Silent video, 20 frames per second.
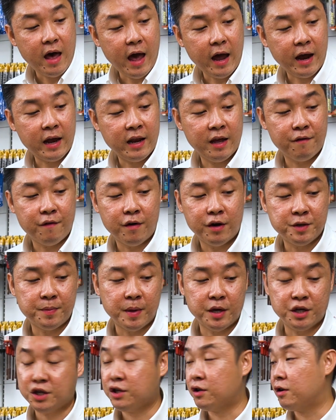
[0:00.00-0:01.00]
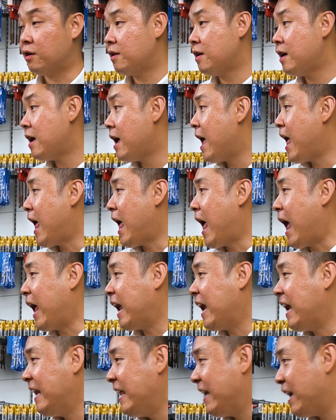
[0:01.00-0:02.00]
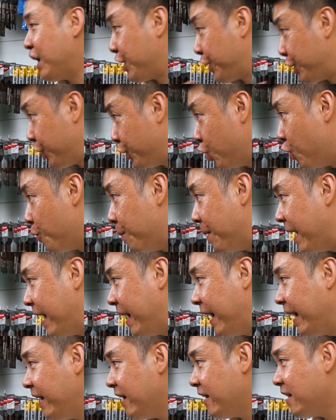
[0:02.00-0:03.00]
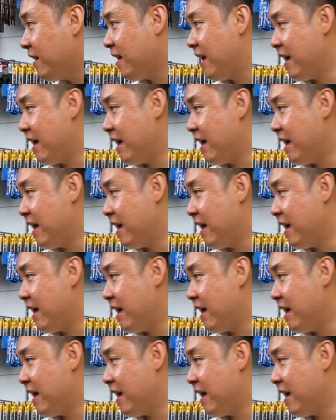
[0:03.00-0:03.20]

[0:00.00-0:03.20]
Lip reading: Acrylic very special. Acrylic cure by